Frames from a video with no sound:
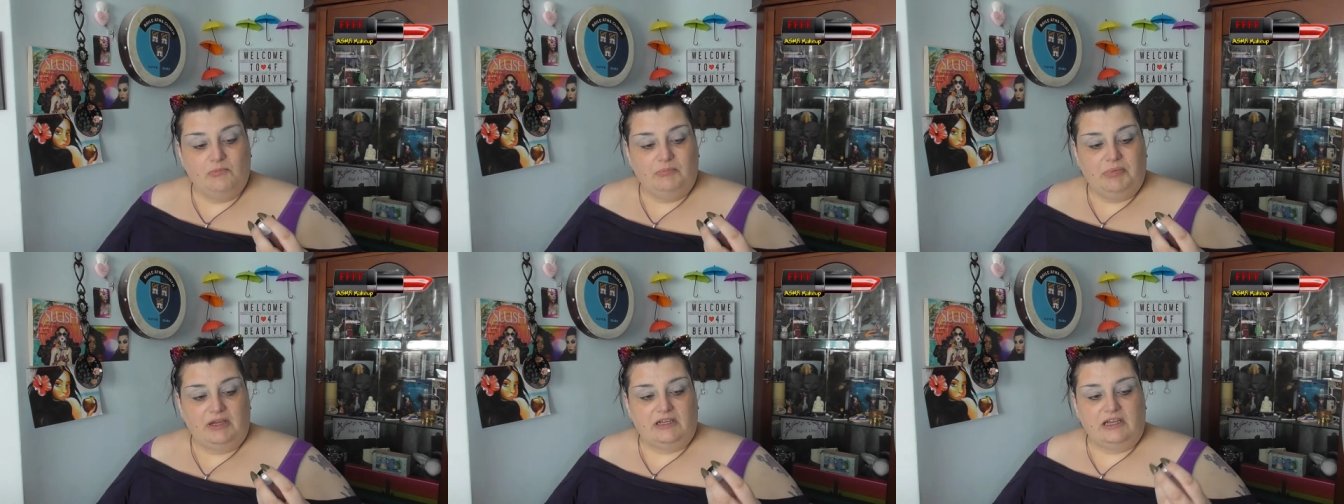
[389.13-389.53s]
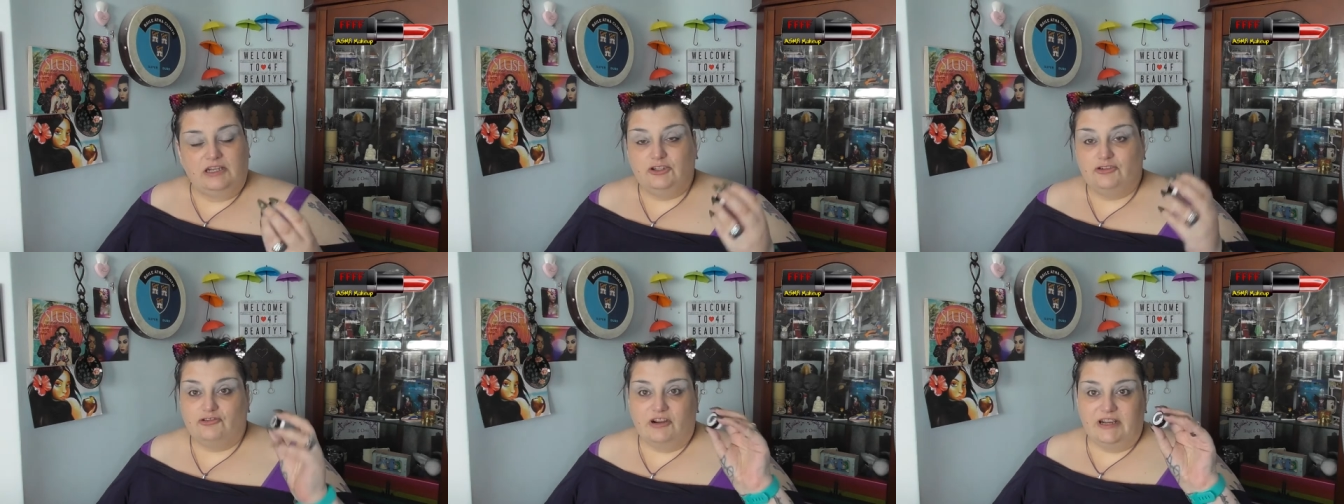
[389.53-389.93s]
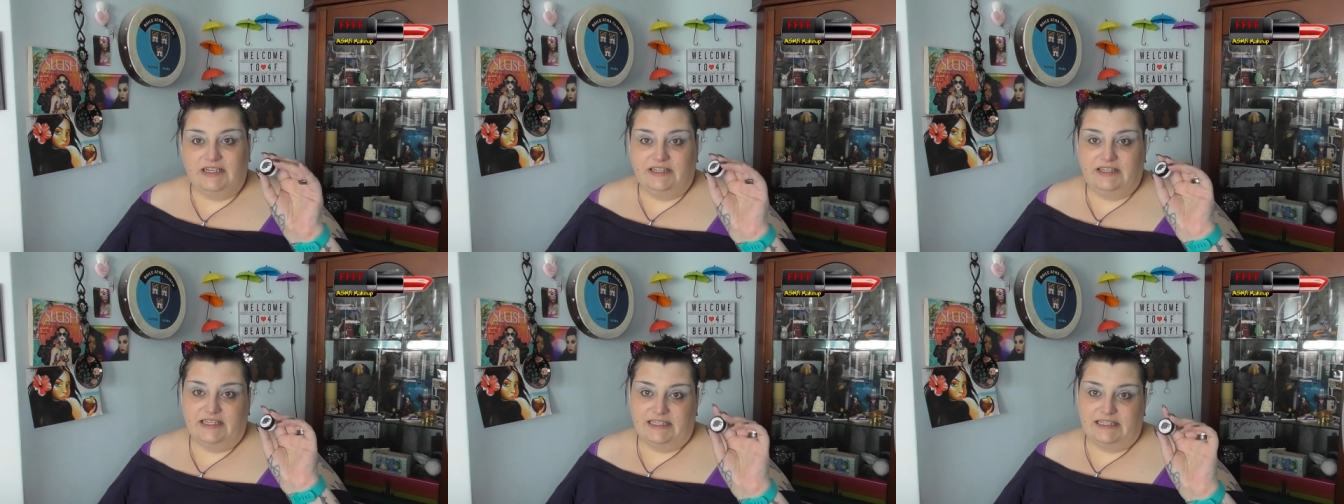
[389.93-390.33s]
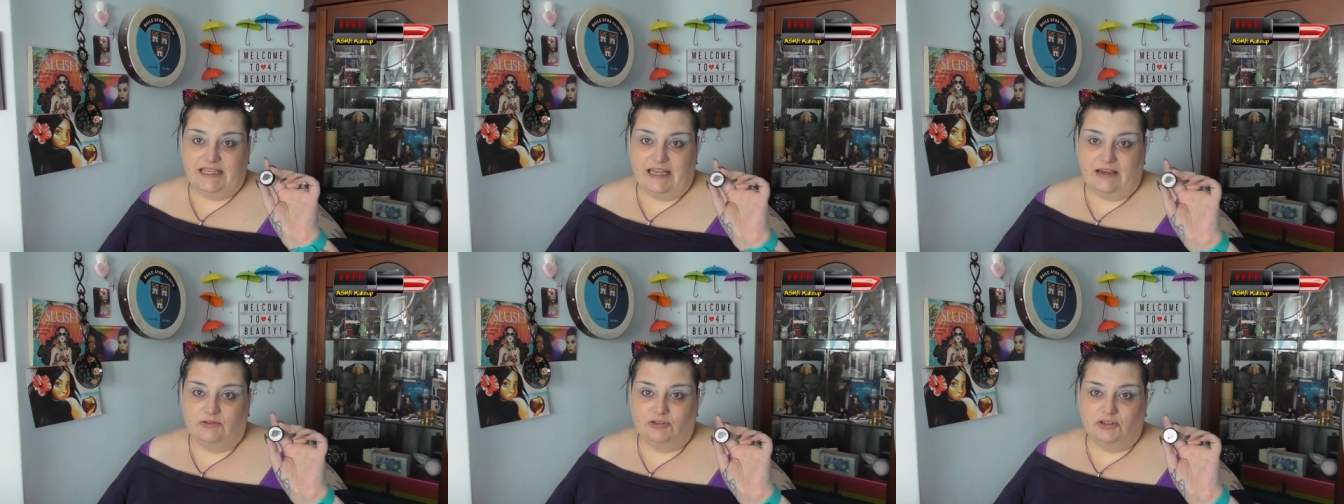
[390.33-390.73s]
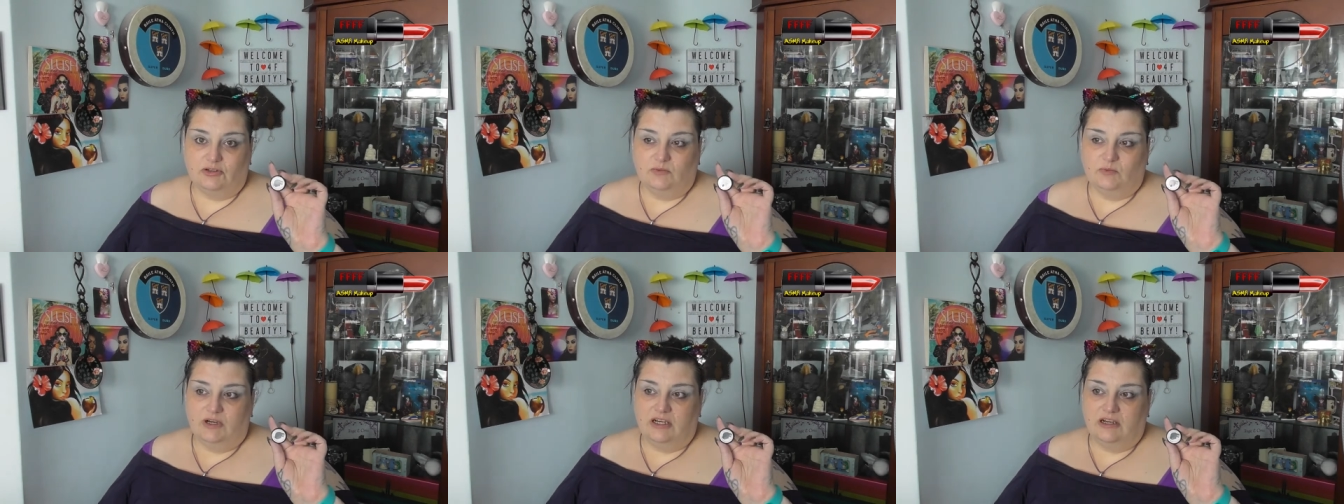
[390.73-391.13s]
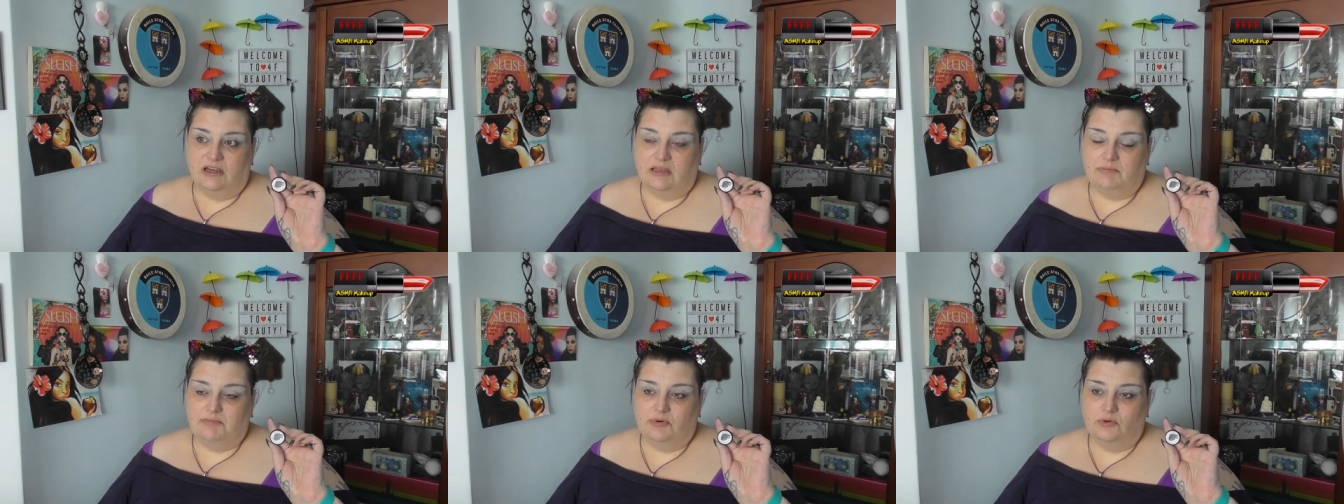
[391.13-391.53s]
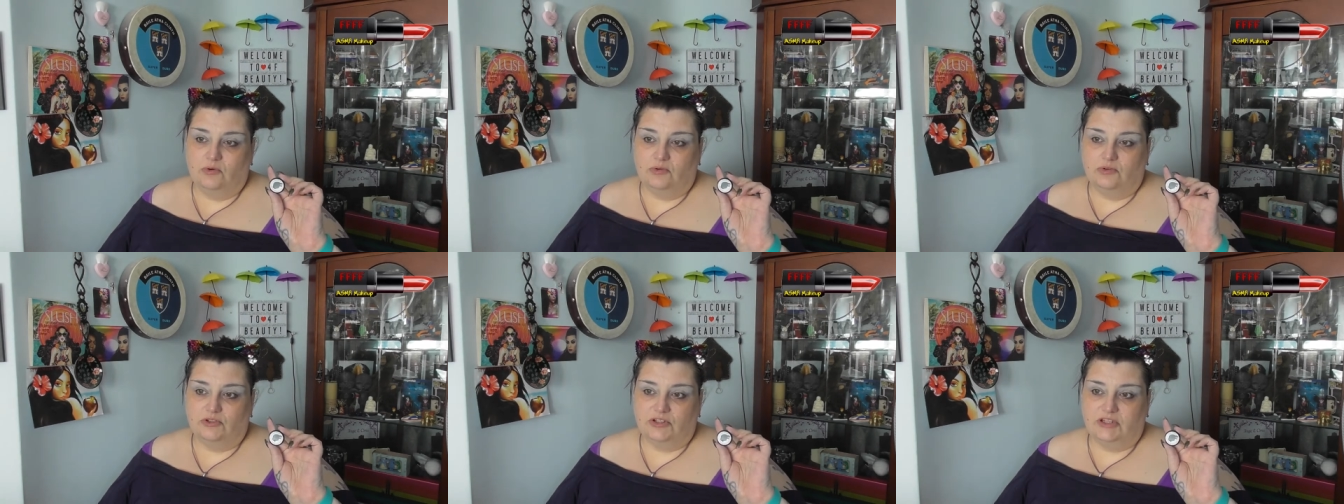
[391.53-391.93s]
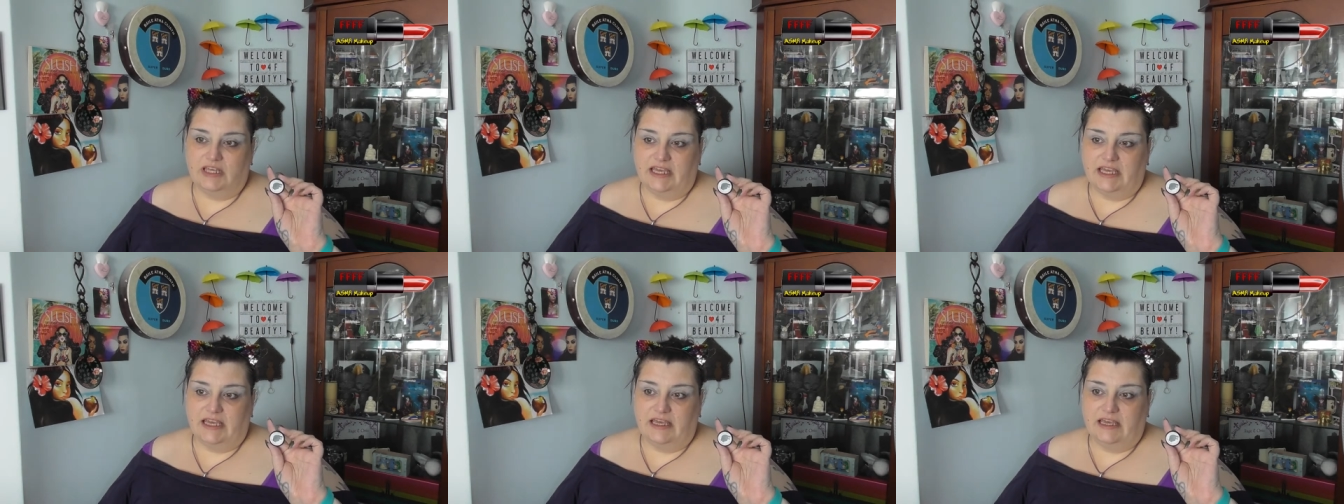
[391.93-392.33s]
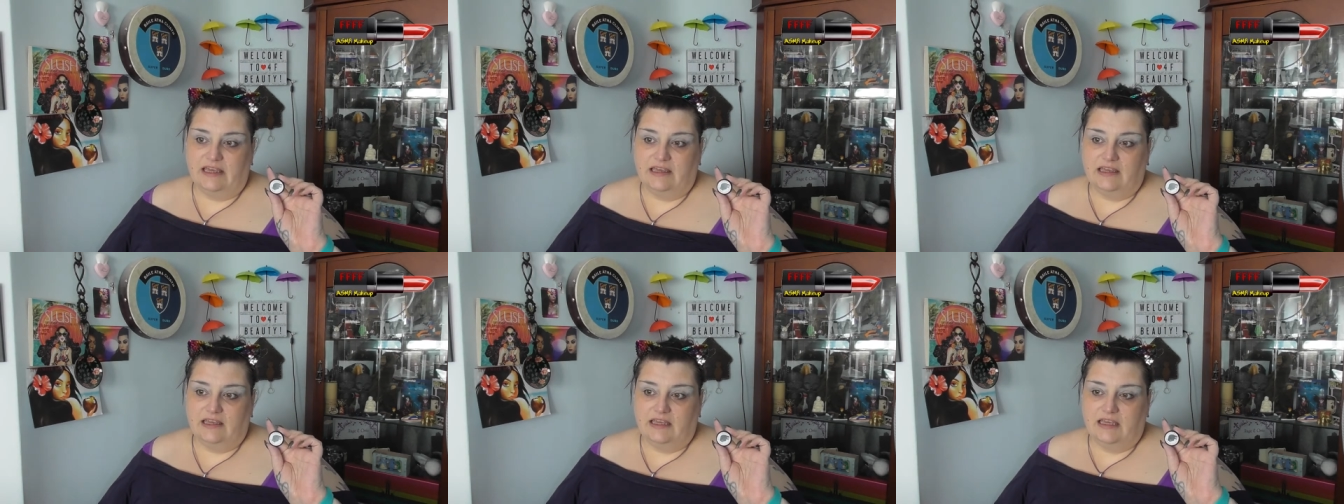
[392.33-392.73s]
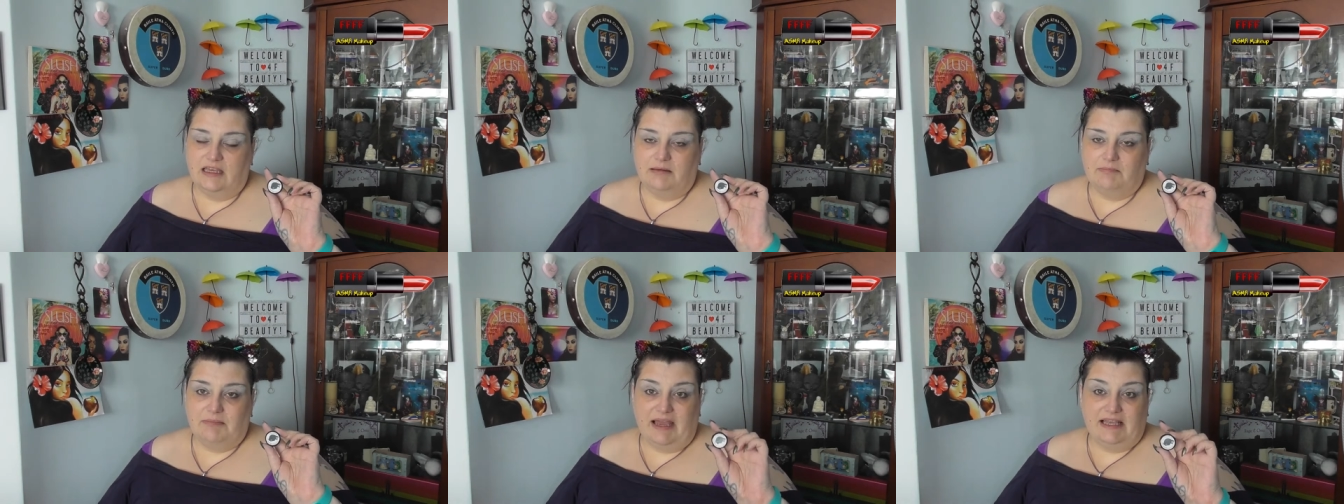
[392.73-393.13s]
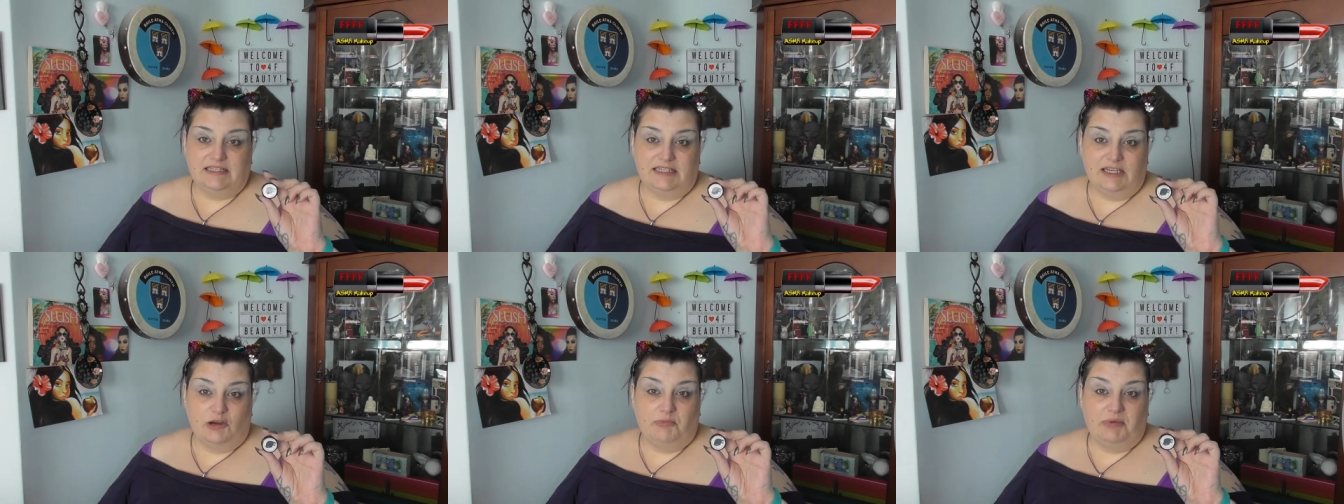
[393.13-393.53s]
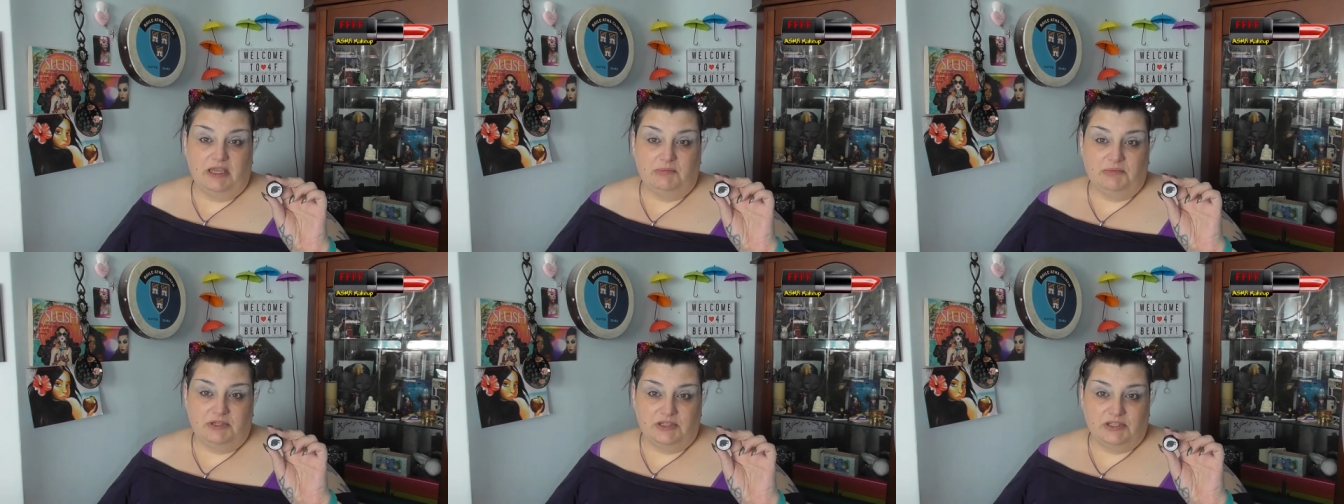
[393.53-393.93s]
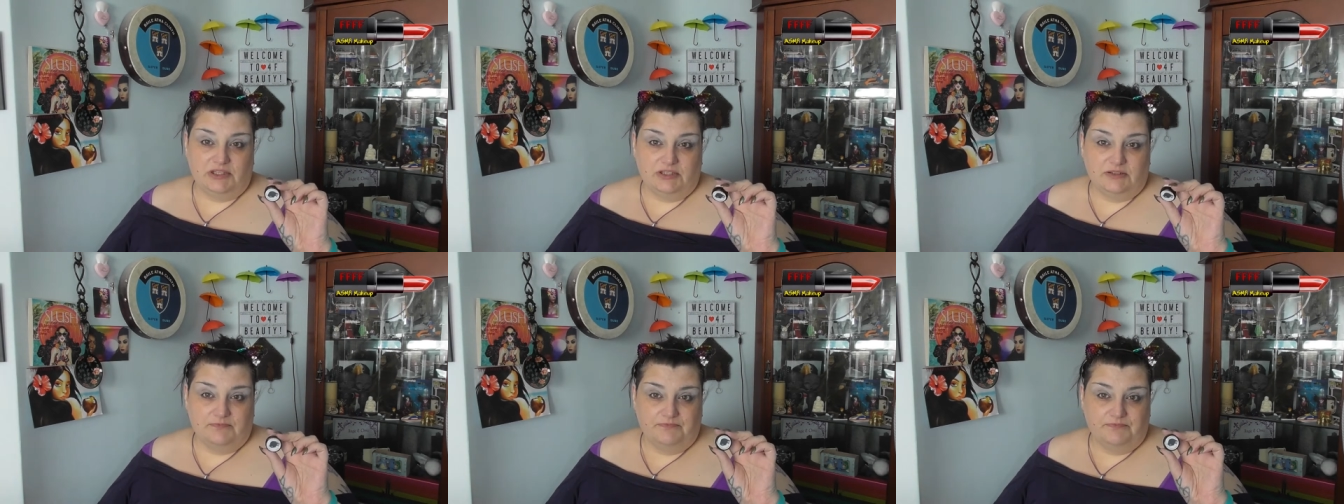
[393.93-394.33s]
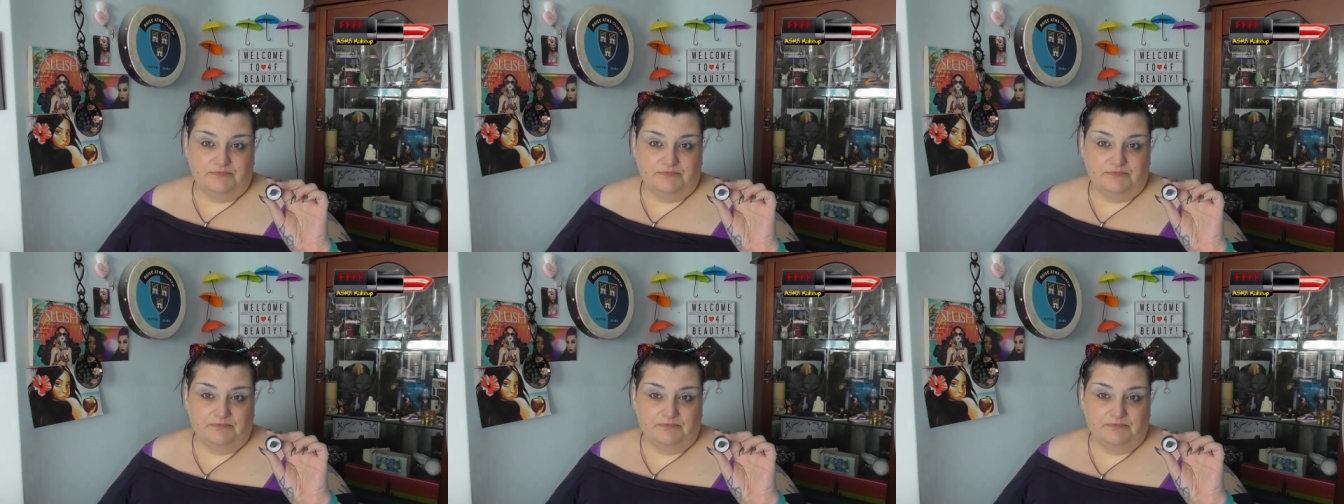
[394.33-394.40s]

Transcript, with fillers: But I tried this out when I bought their Pastel Pigments,